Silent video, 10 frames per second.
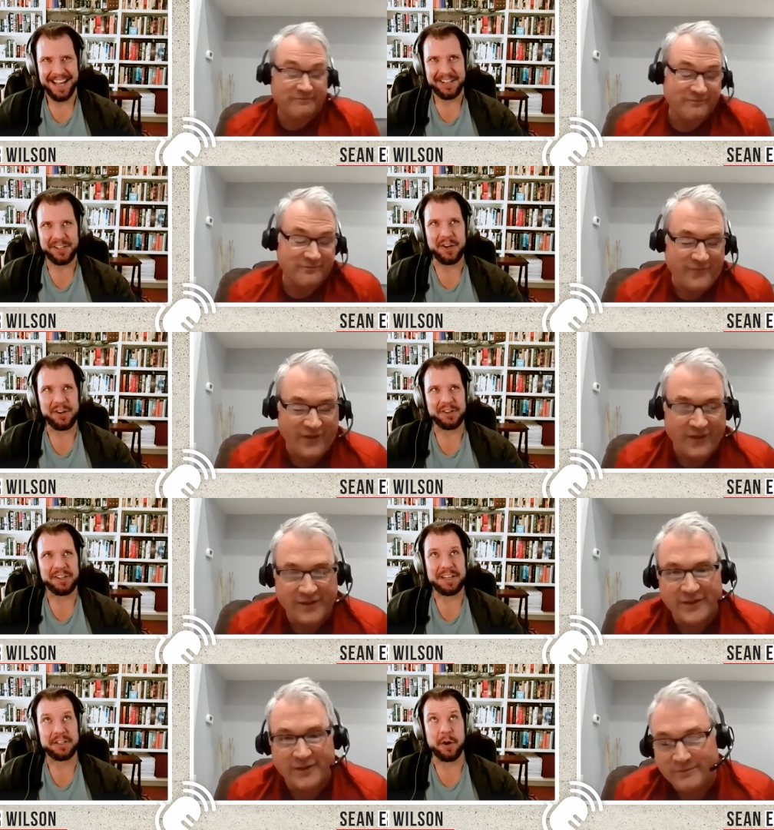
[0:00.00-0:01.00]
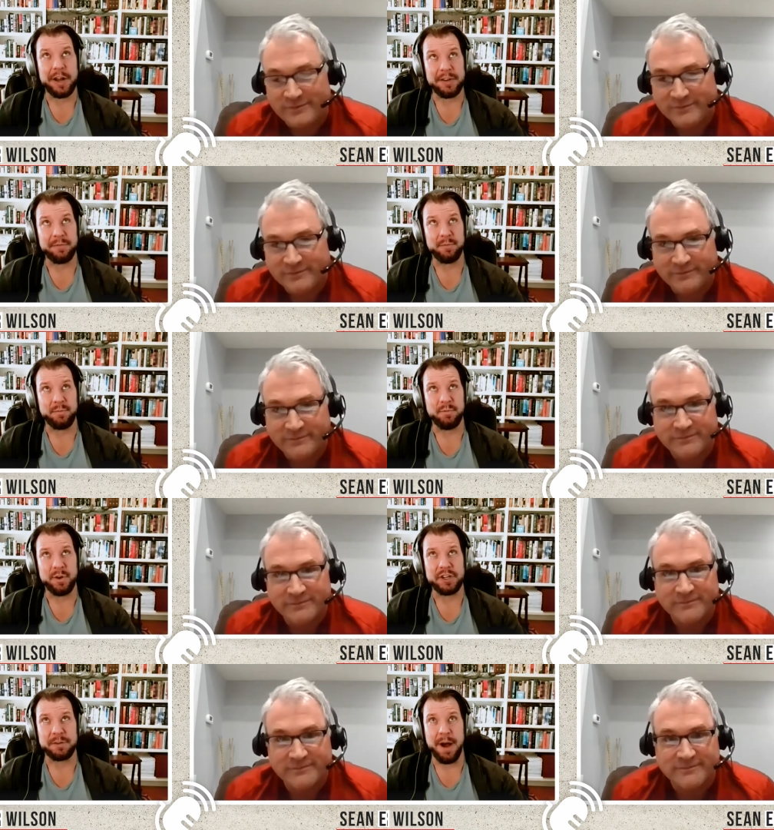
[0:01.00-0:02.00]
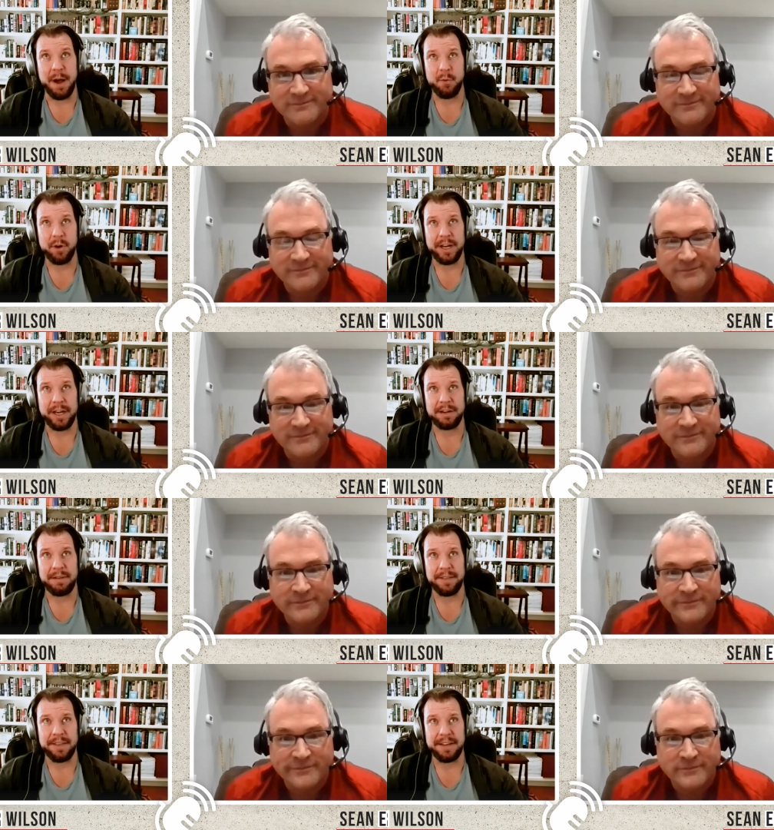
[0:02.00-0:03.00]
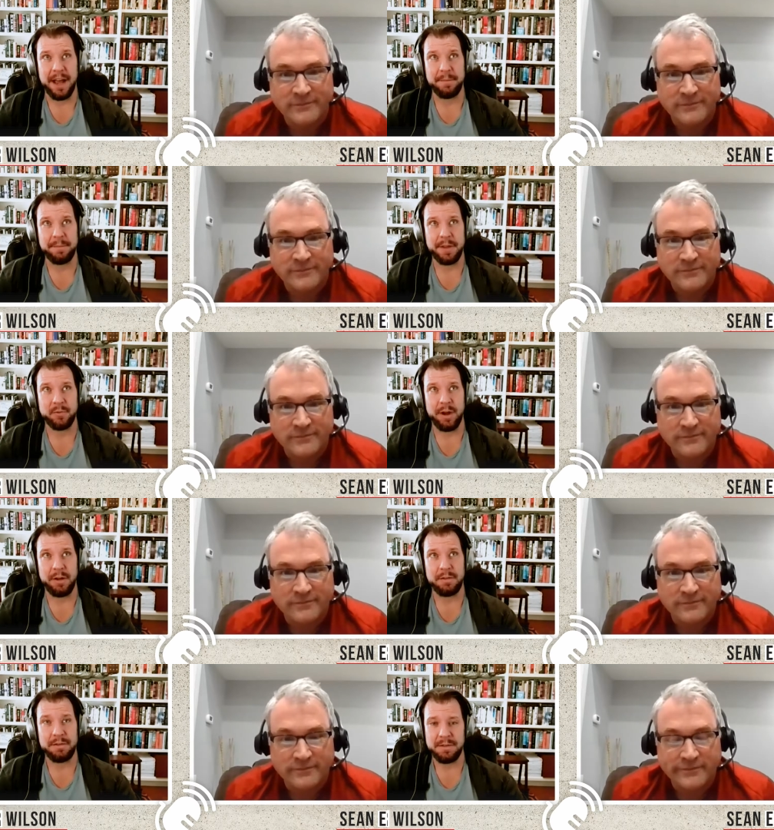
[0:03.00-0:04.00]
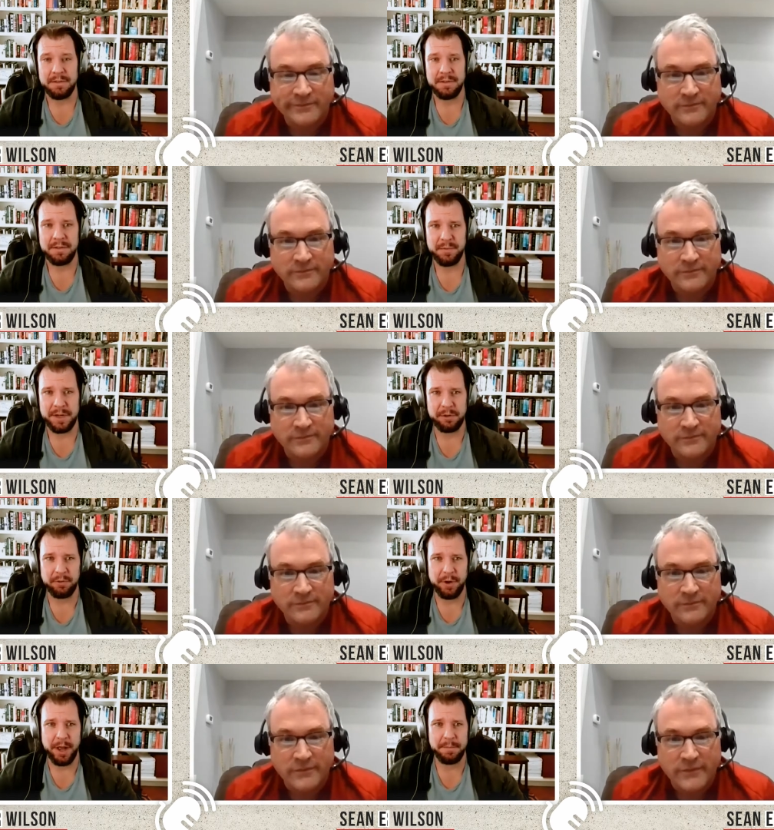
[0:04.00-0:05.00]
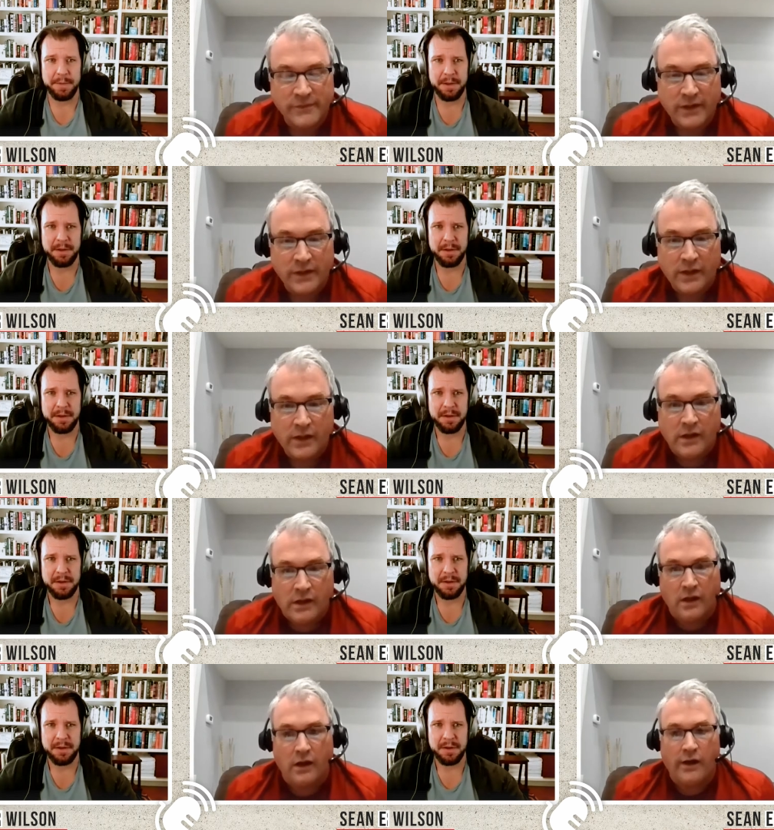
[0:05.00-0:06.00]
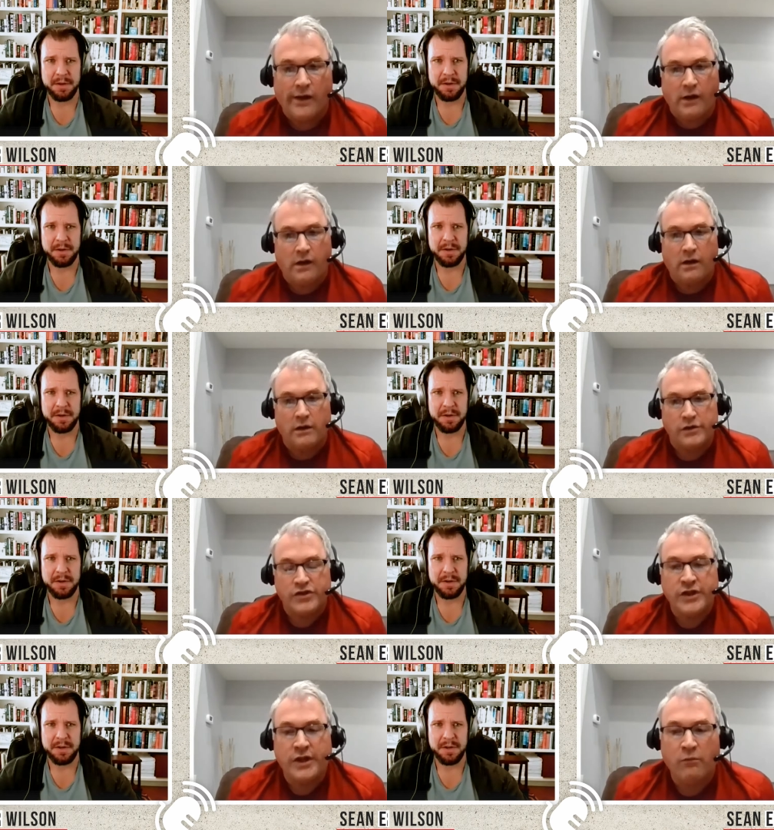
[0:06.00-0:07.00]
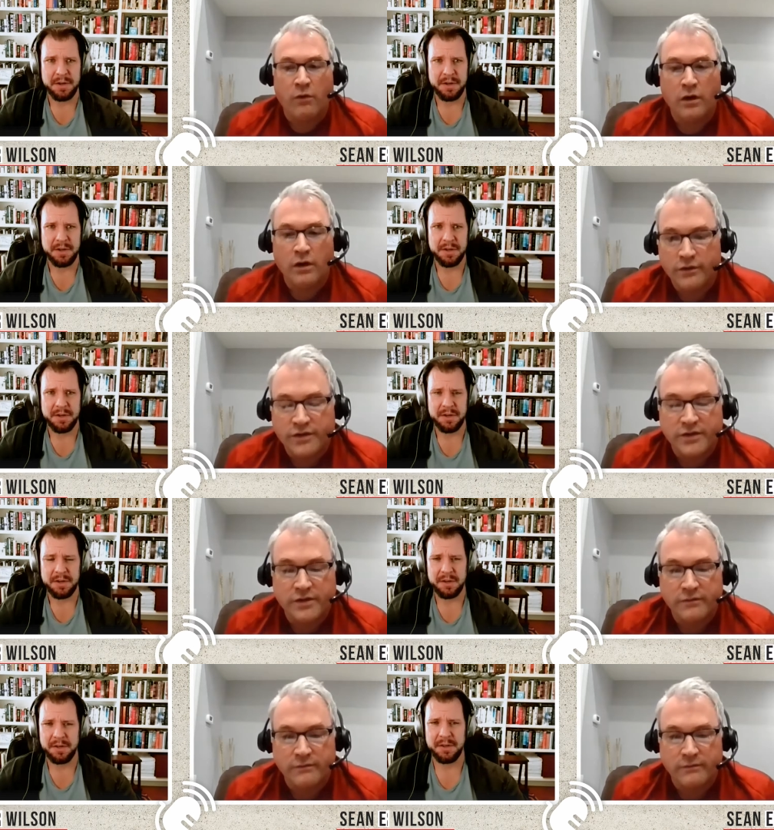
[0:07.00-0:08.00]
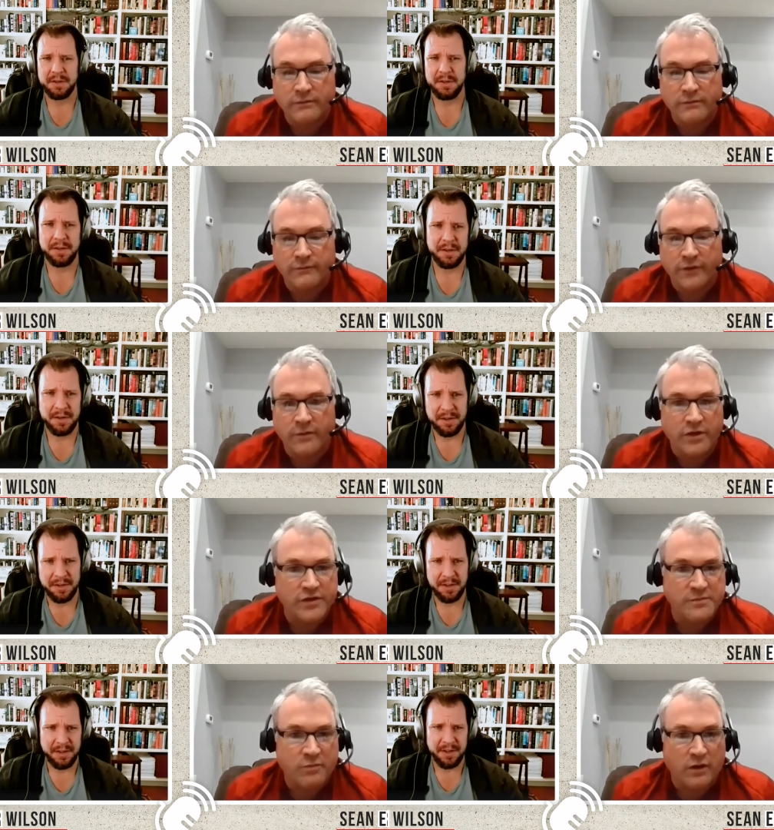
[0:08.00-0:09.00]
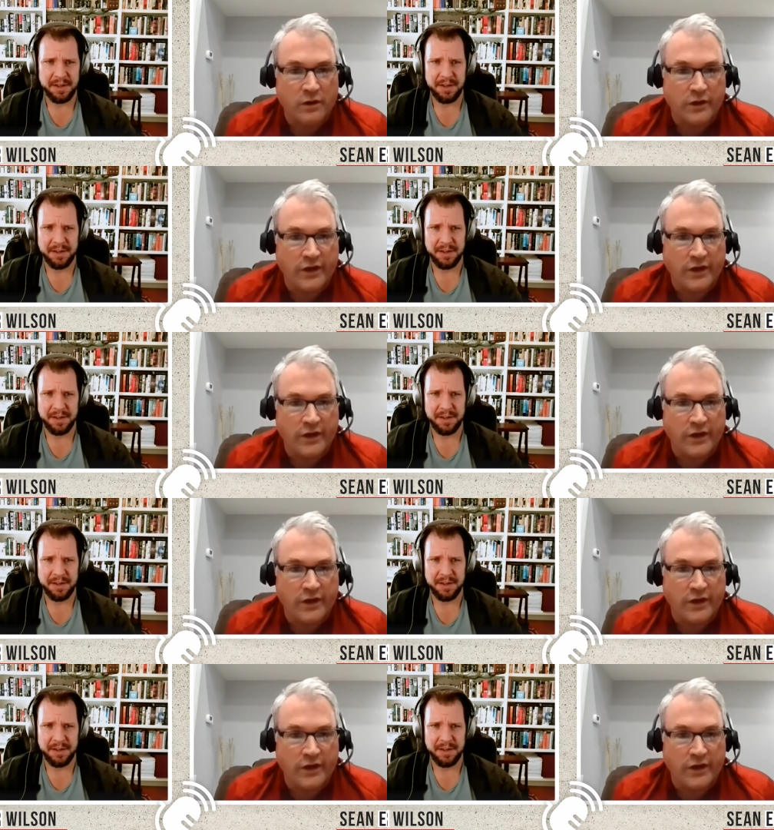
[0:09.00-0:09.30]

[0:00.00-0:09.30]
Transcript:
Speaker 1: so so and was your mom working at the time as well
Speaker 2: when you were growing up? Uh, she worked for the most part,